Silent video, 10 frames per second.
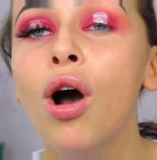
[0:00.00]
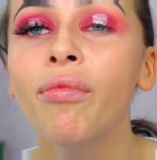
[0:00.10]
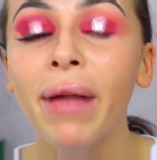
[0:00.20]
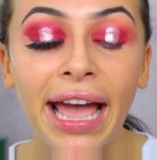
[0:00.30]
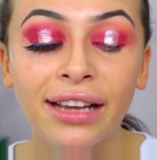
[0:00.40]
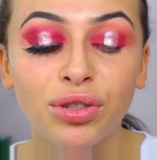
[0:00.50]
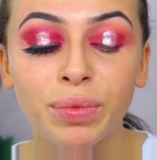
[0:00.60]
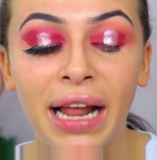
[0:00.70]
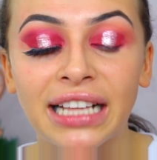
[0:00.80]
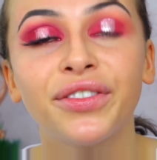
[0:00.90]
What are my
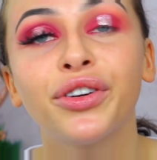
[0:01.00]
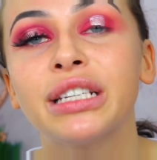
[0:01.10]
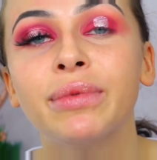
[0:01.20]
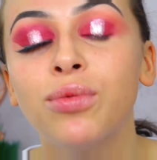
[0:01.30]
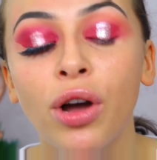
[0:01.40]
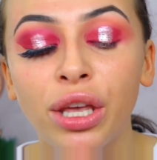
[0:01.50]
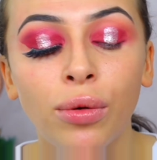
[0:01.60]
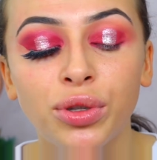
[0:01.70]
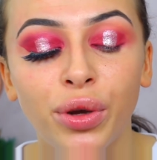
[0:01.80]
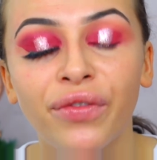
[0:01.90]
angels' plans for Christmas? What are
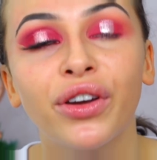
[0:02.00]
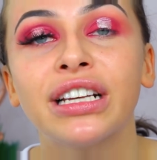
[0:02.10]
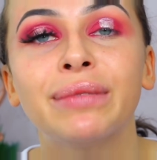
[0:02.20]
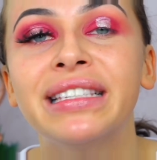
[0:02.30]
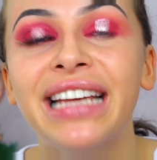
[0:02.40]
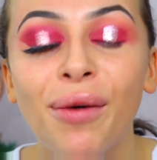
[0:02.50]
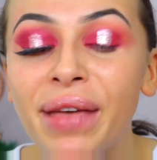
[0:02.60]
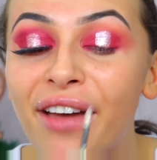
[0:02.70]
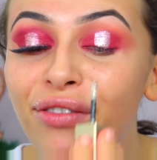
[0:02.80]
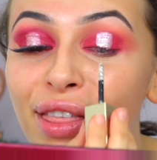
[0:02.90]
you all doing for Christmas? Tell
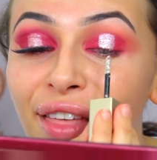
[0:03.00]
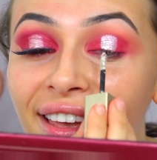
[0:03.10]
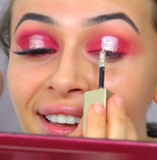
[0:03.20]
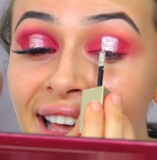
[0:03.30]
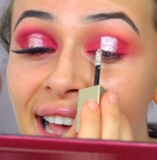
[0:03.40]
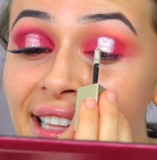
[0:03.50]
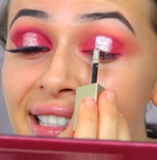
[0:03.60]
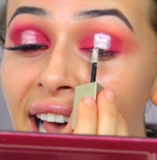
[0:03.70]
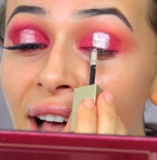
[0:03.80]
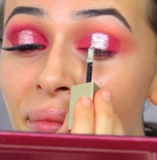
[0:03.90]
me everything.
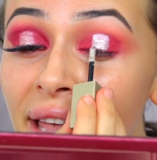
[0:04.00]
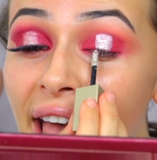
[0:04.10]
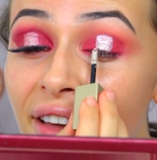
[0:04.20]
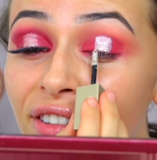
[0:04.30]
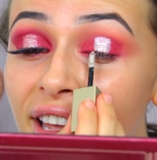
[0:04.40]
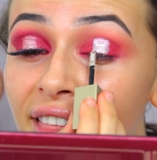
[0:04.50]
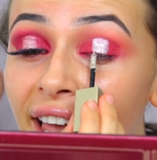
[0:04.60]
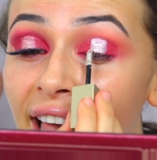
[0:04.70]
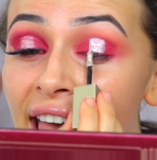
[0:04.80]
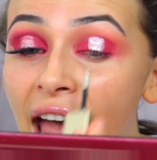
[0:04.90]
Tell me
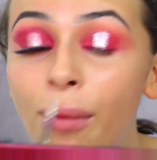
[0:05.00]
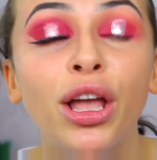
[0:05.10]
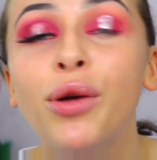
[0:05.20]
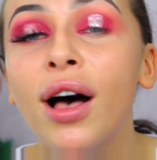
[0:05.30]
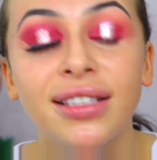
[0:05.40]
everything. And what you're